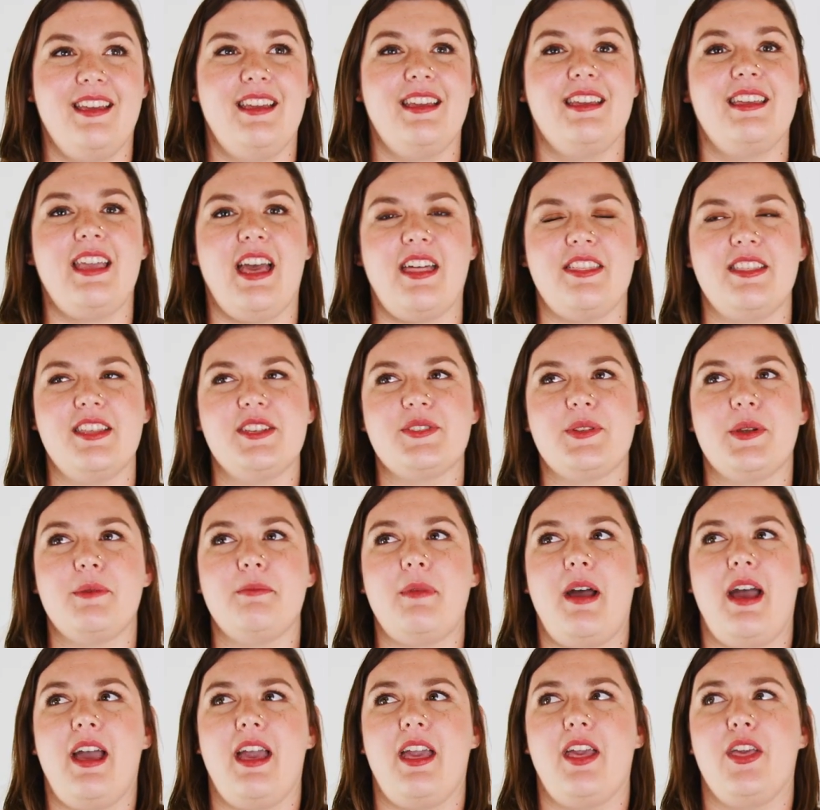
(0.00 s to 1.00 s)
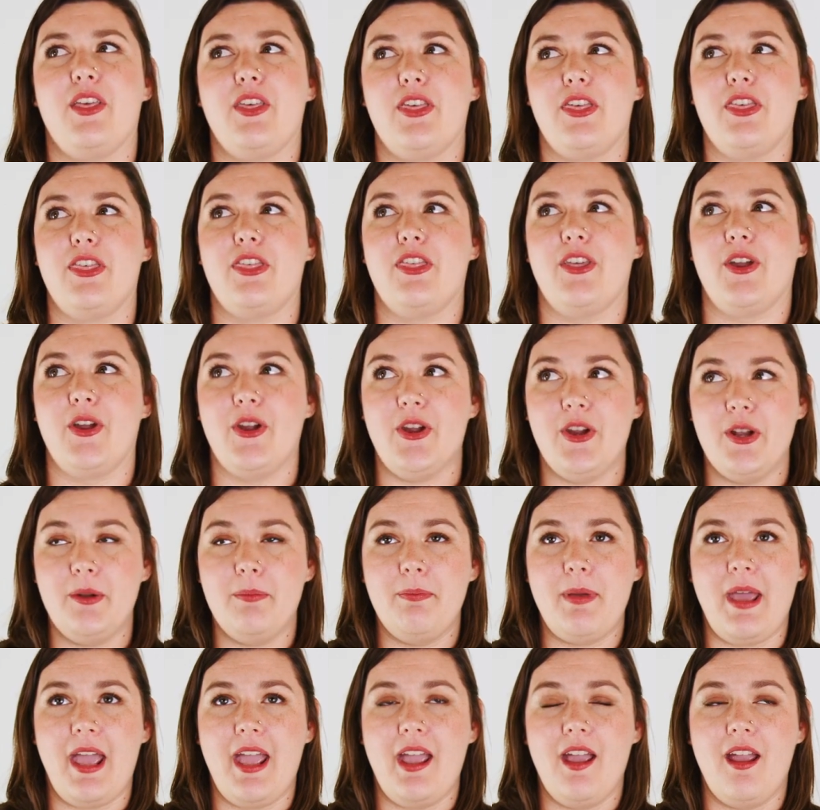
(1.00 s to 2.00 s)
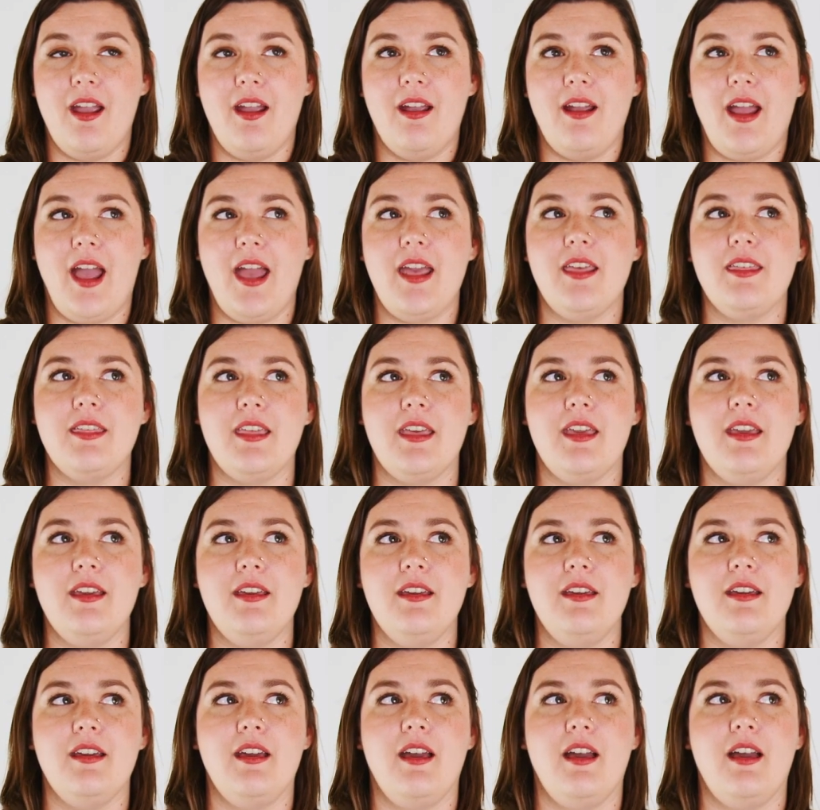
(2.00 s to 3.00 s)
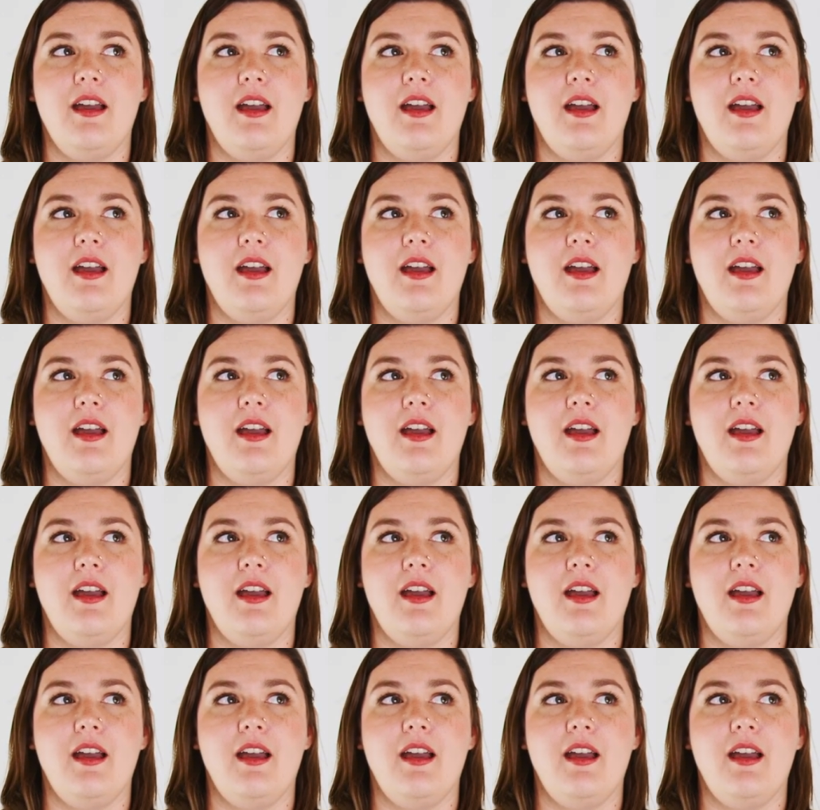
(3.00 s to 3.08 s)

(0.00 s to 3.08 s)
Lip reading: yeah, these are my third pair, I think.